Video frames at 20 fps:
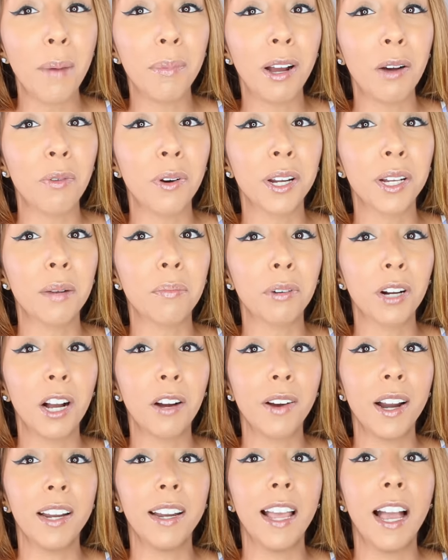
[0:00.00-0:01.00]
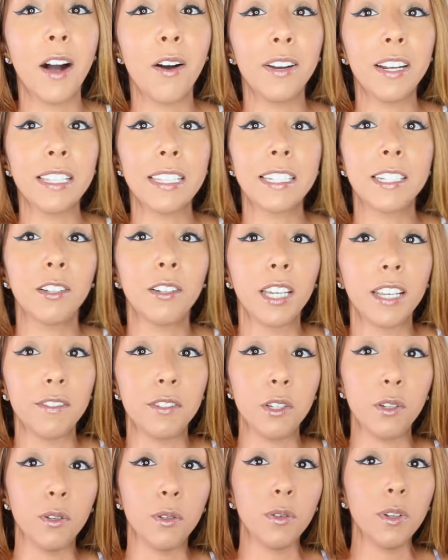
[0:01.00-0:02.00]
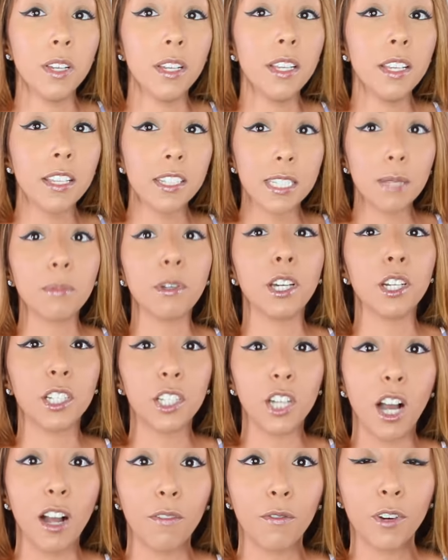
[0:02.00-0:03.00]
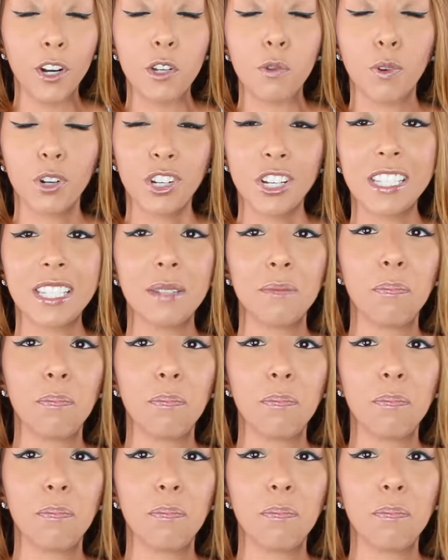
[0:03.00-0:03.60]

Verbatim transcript: I'm not wearing a bra right now and it still gives you some good coverage, which is